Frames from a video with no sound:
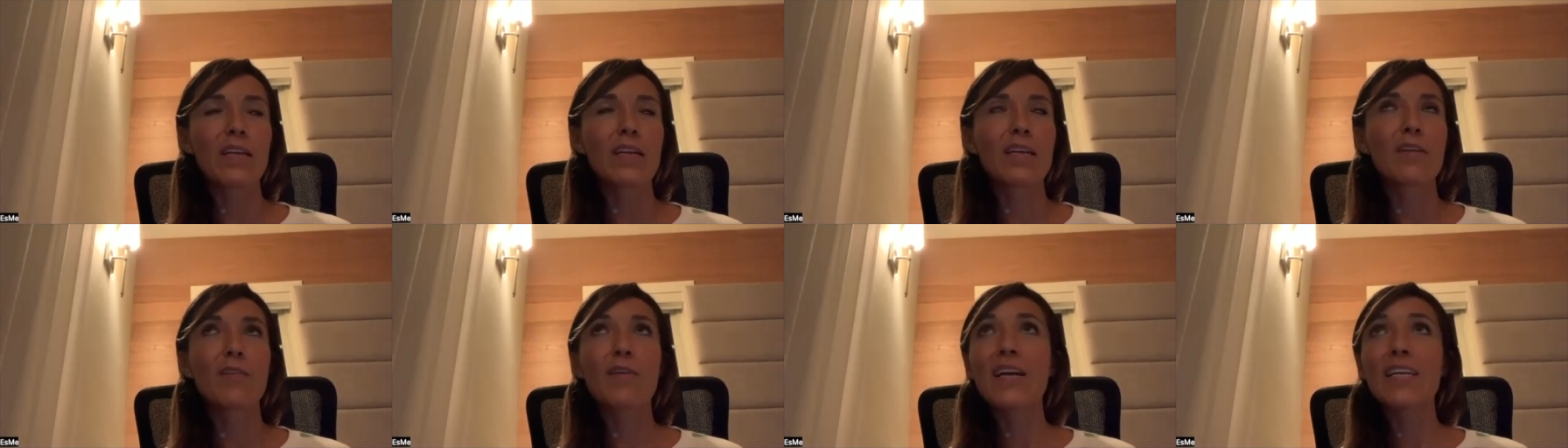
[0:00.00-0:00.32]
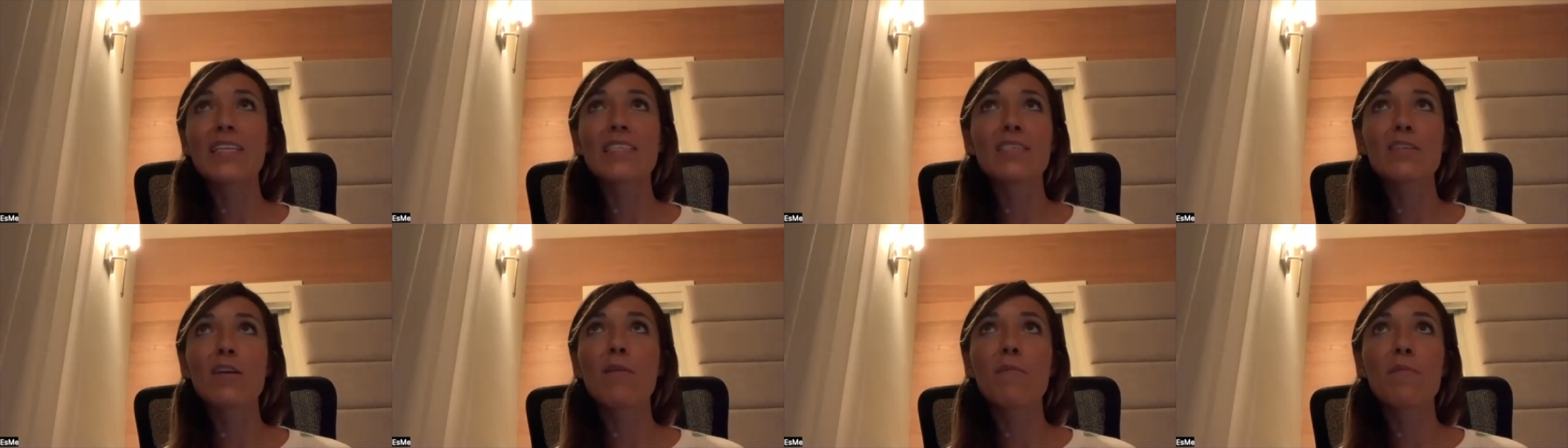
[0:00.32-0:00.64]

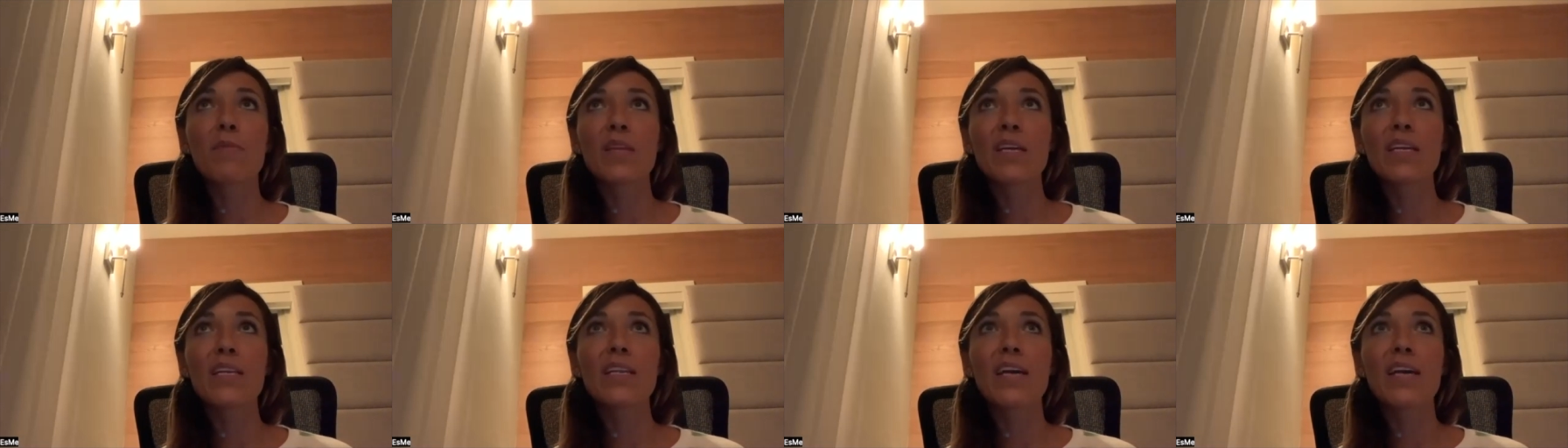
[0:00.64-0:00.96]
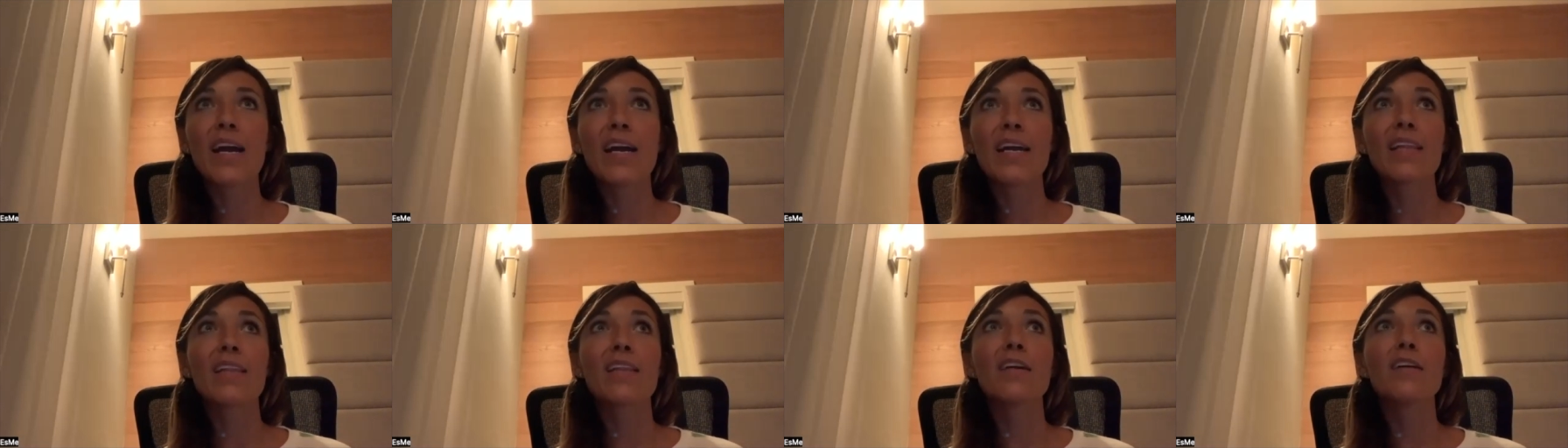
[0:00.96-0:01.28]
writes something
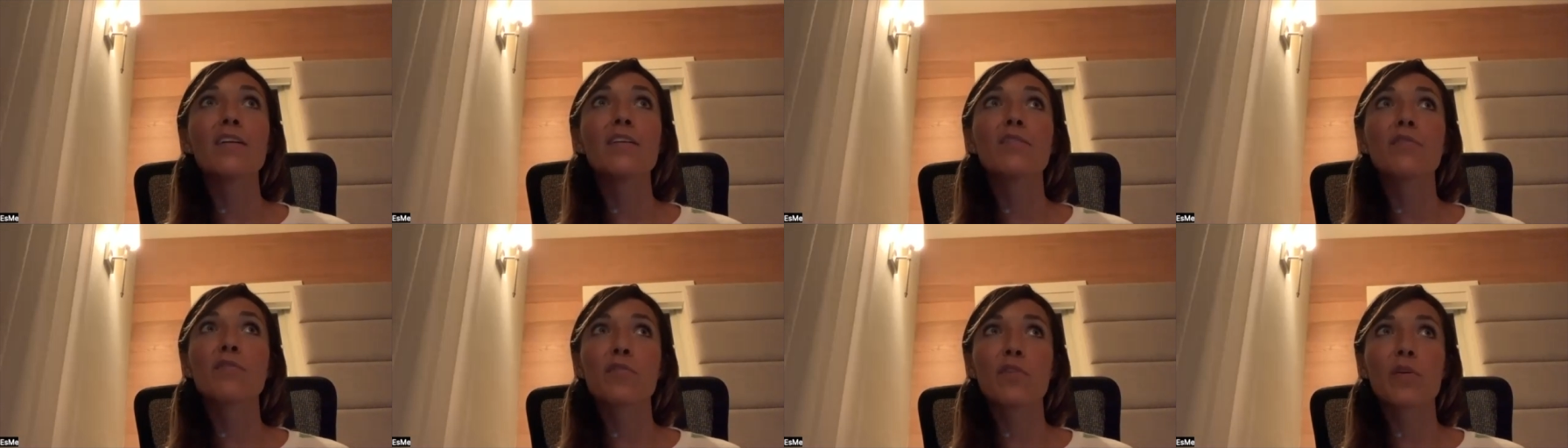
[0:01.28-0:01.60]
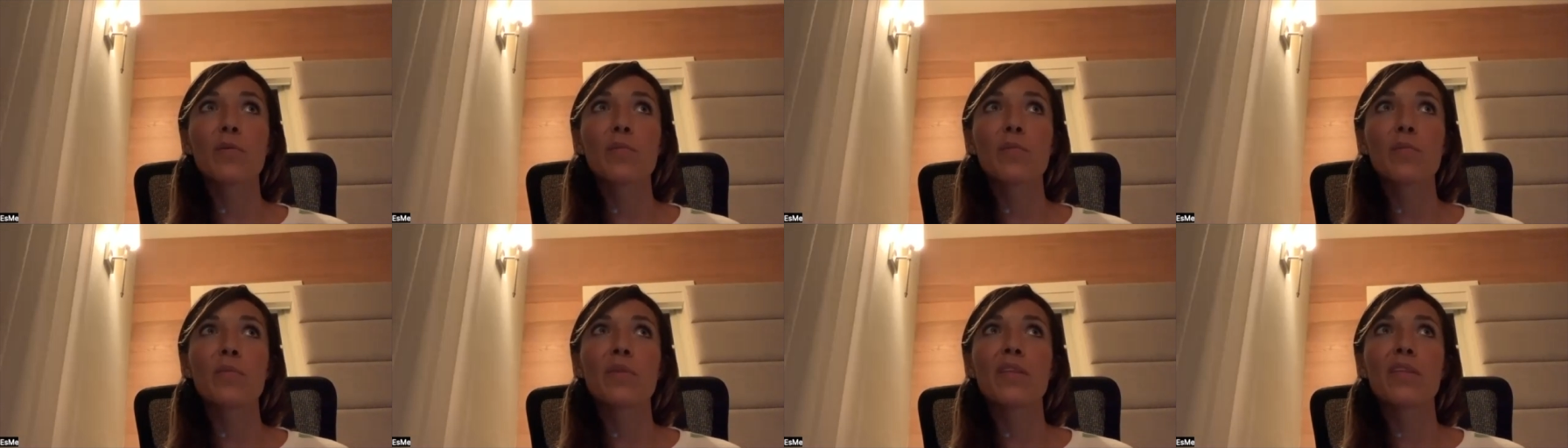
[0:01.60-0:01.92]
i learned
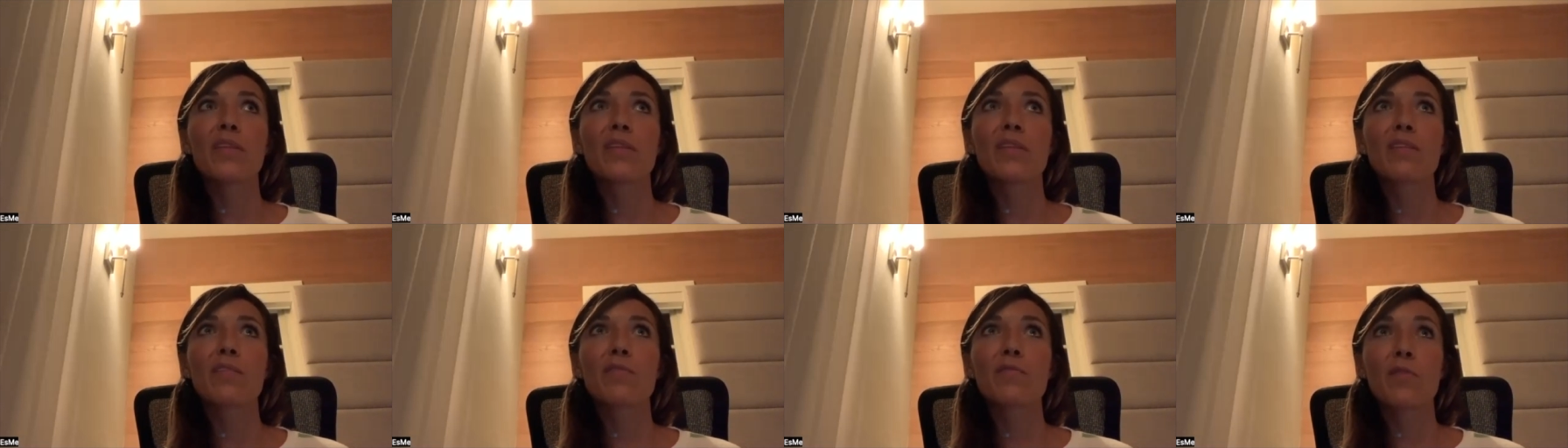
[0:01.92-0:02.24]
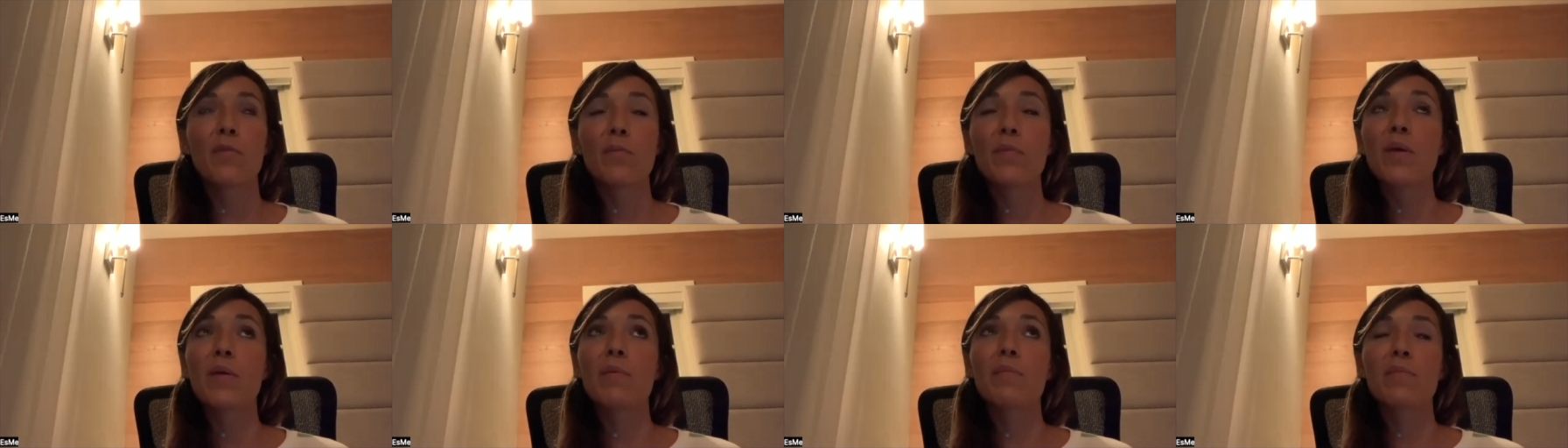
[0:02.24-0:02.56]
from
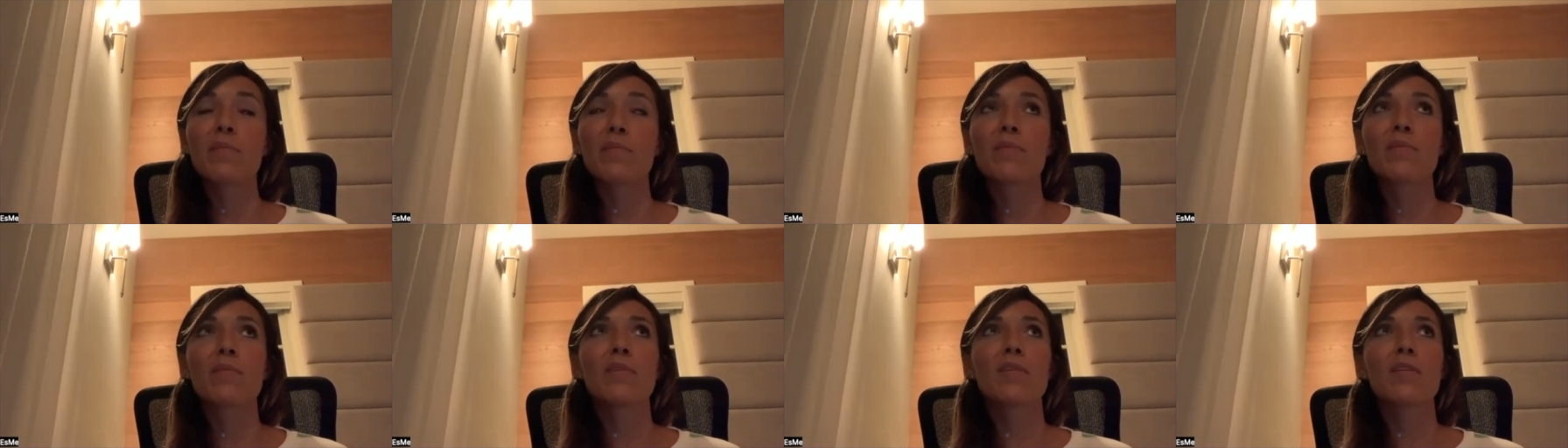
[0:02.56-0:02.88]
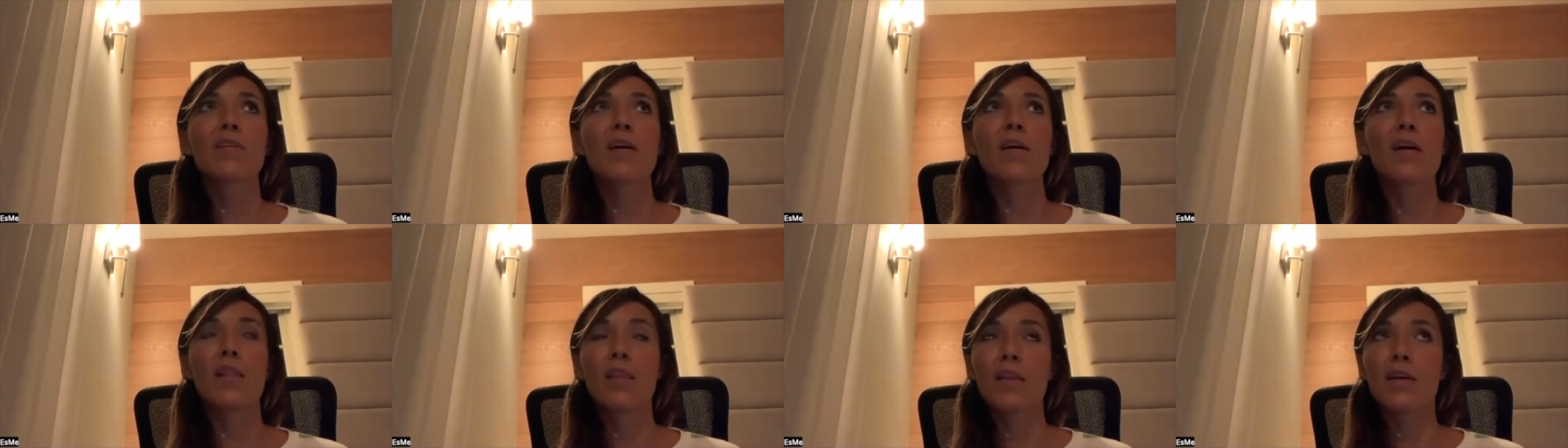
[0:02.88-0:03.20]
from them
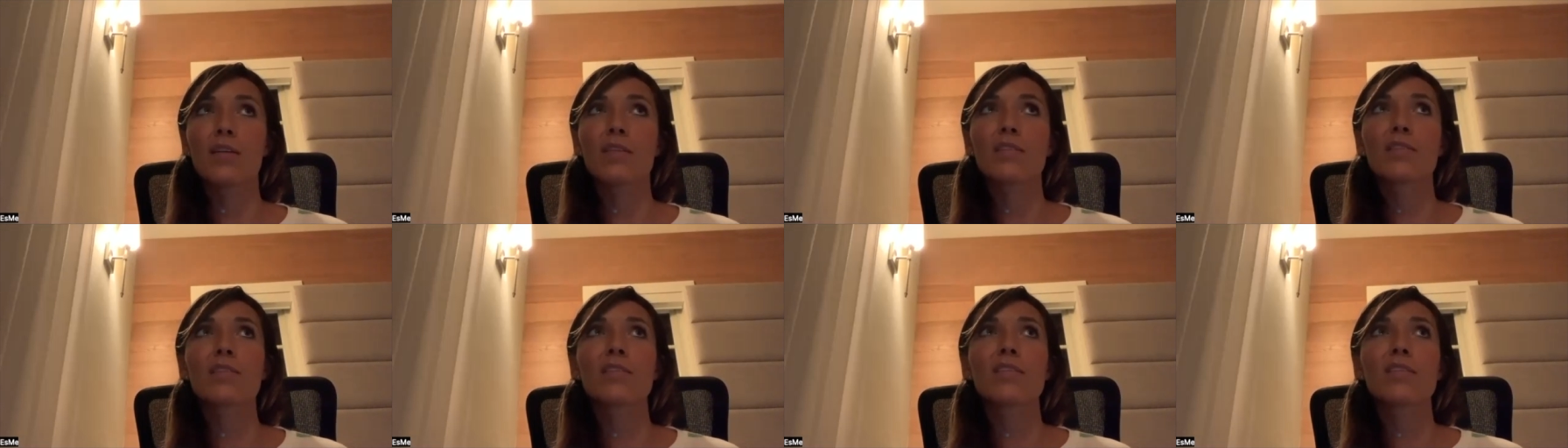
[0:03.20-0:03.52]
a lot